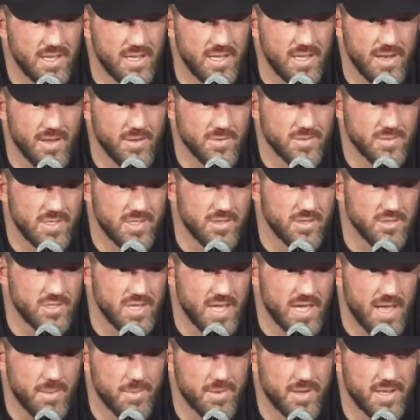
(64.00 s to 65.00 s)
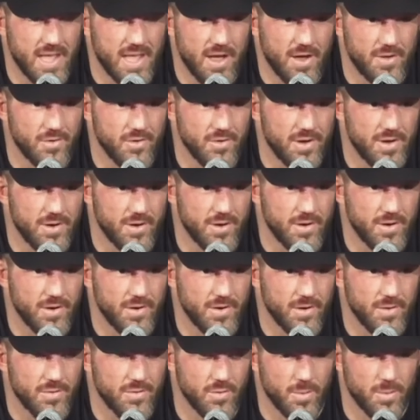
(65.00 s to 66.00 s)
and I was either jabbing, countering, or,
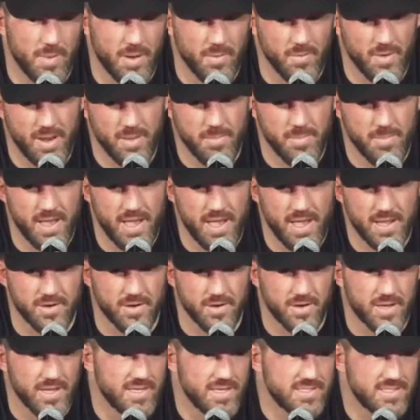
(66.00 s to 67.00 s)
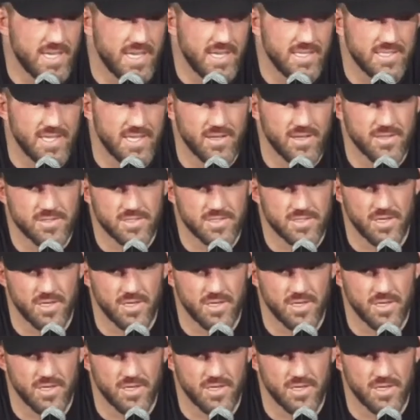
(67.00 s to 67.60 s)
or throwing my right back or getting a takedown.